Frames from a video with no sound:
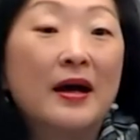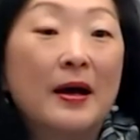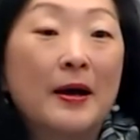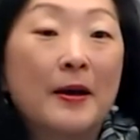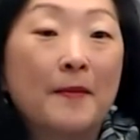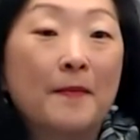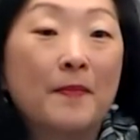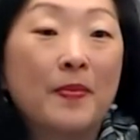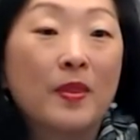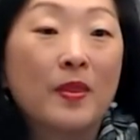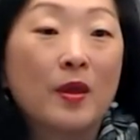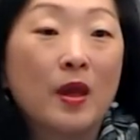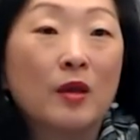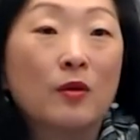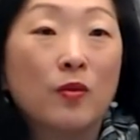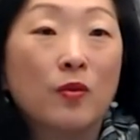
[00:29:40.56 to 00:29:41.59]
Um,
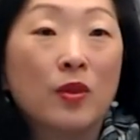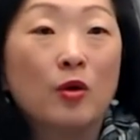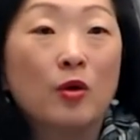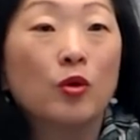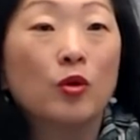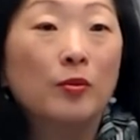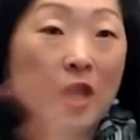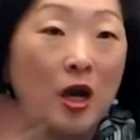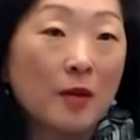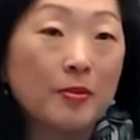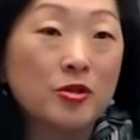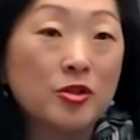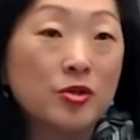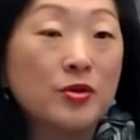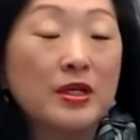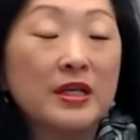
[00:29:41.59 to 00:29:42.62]
and there will be
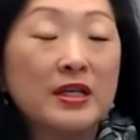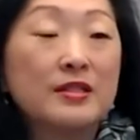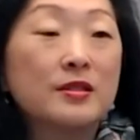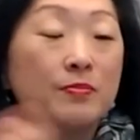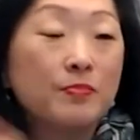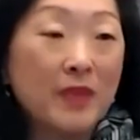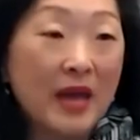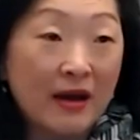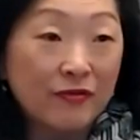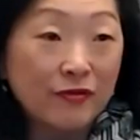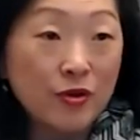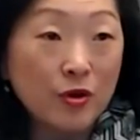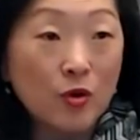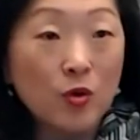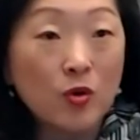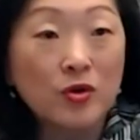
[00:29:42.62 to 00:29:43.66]
opportunities
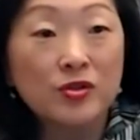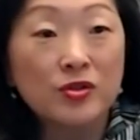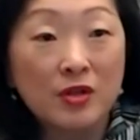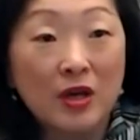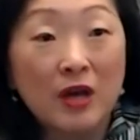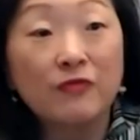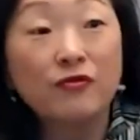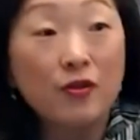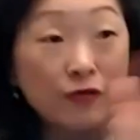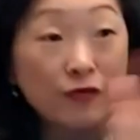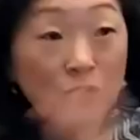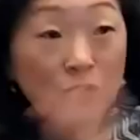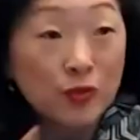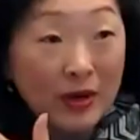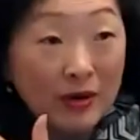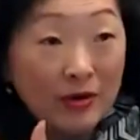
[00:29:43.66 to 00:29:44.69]
after the course, after the
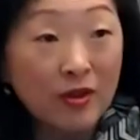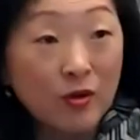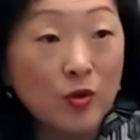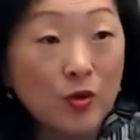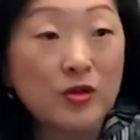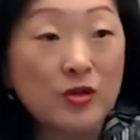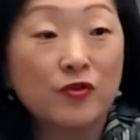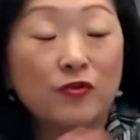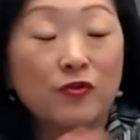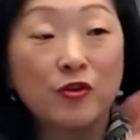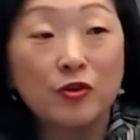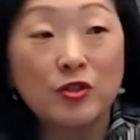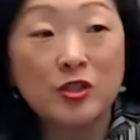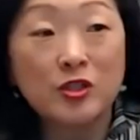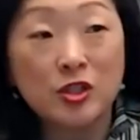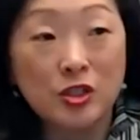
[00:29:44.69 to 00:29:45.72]
first round of the course, for
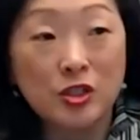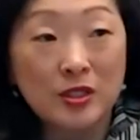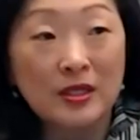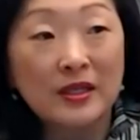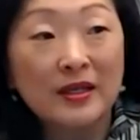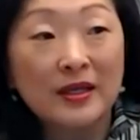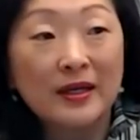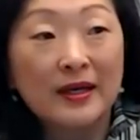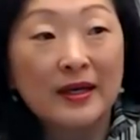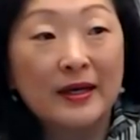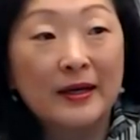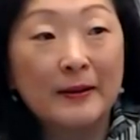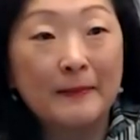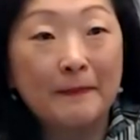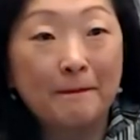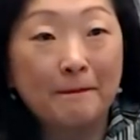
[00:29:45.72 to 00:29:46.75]
folks to just
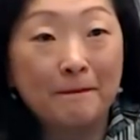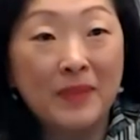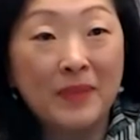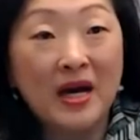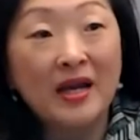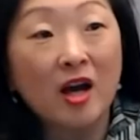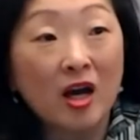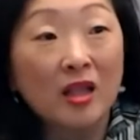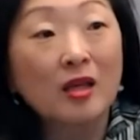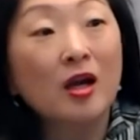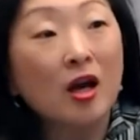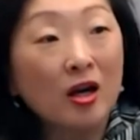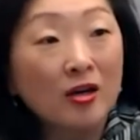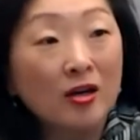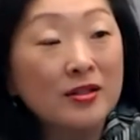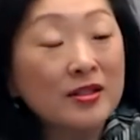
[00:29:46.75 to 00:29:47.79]
um, buy a la
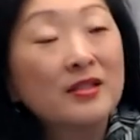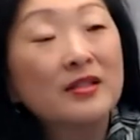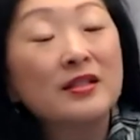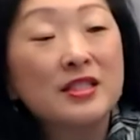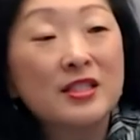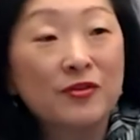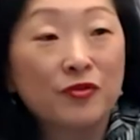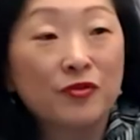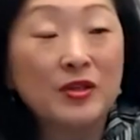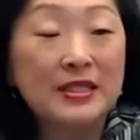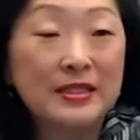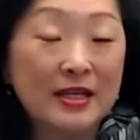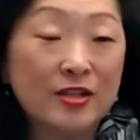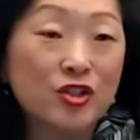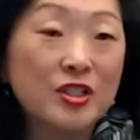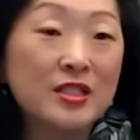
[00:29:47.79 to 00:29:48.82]
carte different
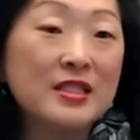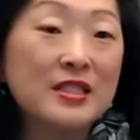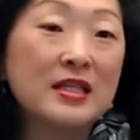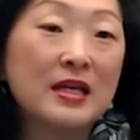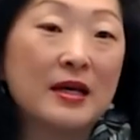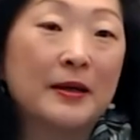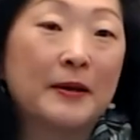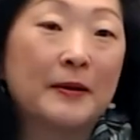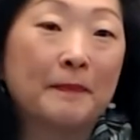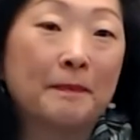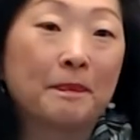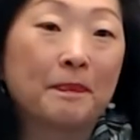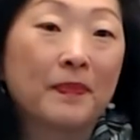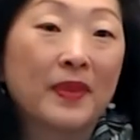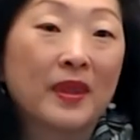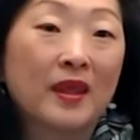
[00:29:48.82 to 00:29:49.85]
sections.
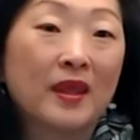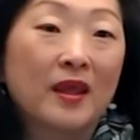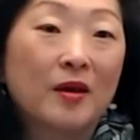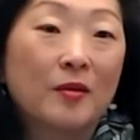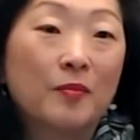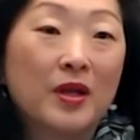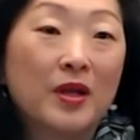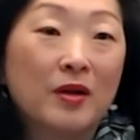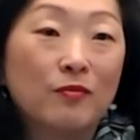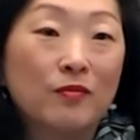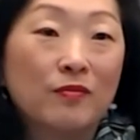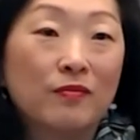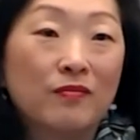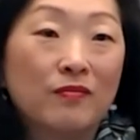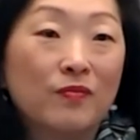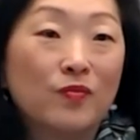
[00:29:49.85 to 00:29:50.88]
Um, but
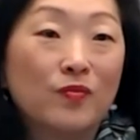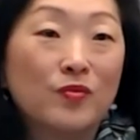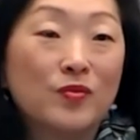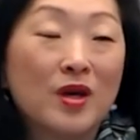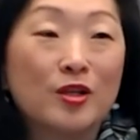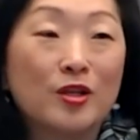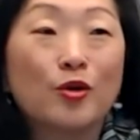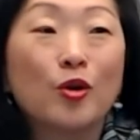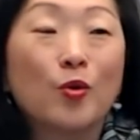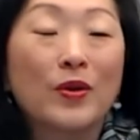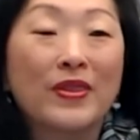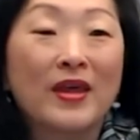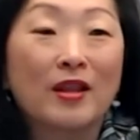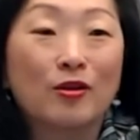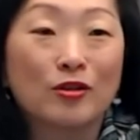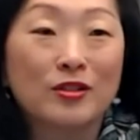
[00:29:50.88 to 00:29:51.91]
I don't know
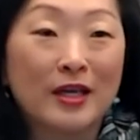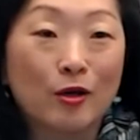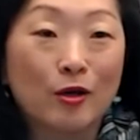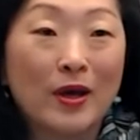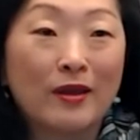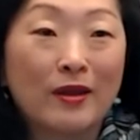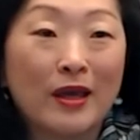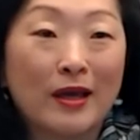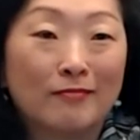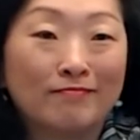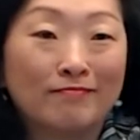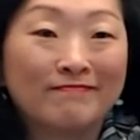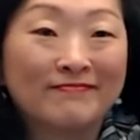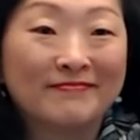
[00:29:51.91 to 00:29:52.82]
what that looks like quite yet.